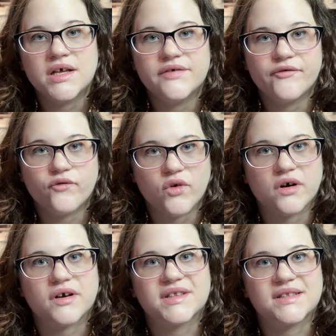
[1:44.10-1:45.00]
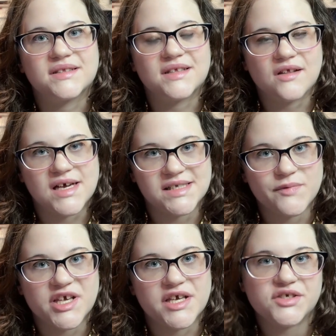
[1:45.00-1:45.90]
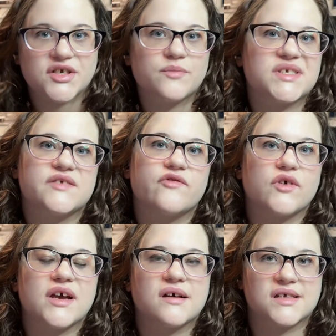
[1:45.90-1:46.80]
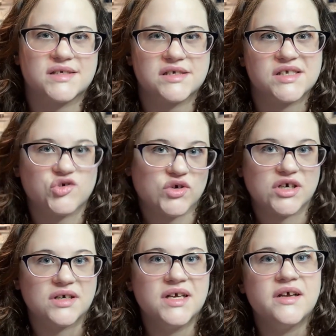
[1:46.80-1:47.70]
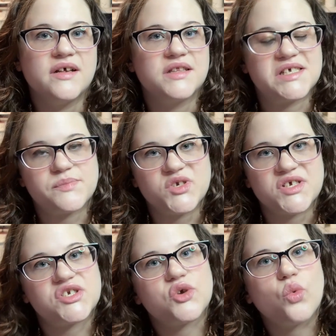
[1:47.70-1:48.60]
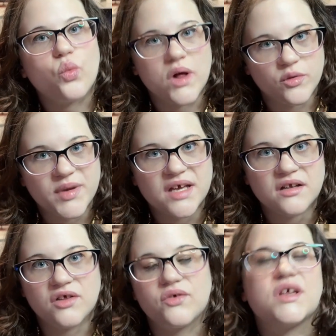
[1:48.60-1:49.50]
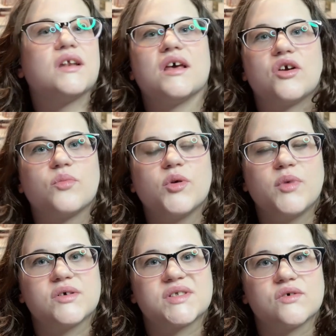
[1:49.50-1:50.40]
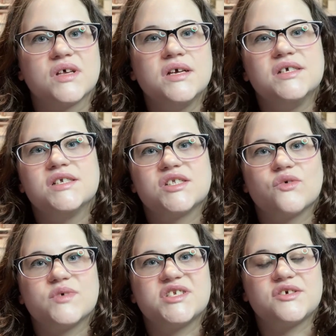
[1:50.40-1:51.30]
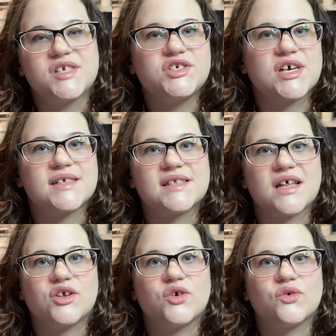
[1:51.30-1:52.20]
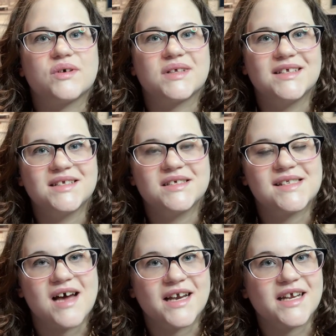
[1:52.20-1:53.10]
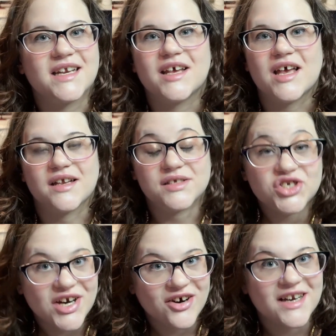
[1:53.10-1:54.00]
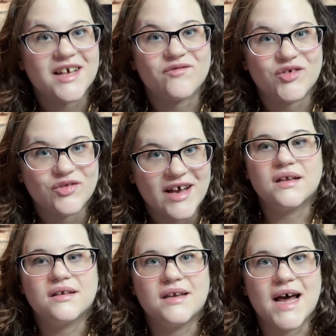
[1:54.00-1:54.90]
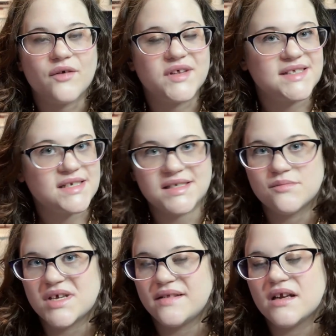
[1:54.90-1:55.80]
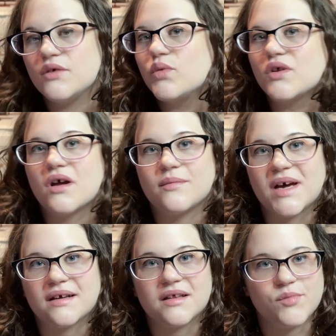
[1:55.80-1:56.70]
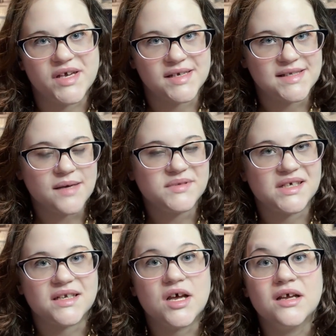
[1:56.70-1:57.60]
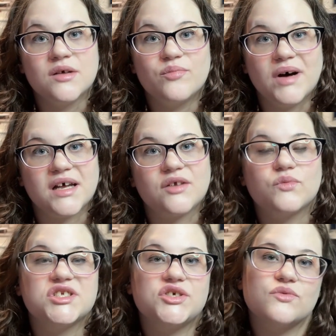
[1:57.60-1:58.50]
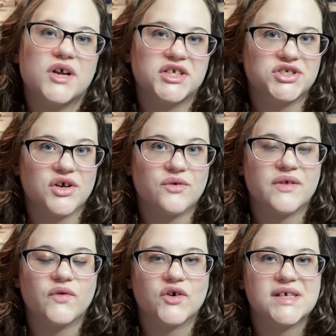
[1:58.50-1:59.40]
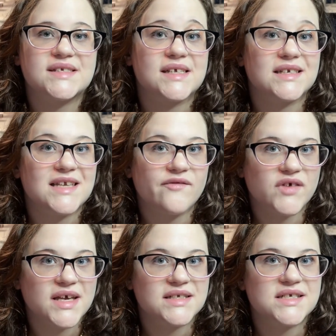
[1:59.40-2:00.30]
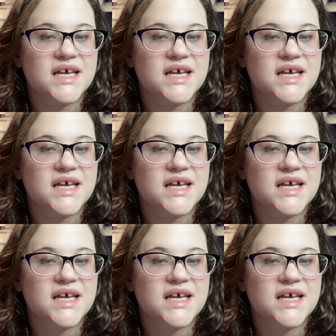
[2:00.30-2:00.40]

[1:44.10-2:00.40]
for the classification of misophonia as a disorder. This petition will be included in our proposal, so we do suggest that you sign it and share it if you like. Now, this doesn't mean that it will automatically be accepted, but we do want to show that there is significant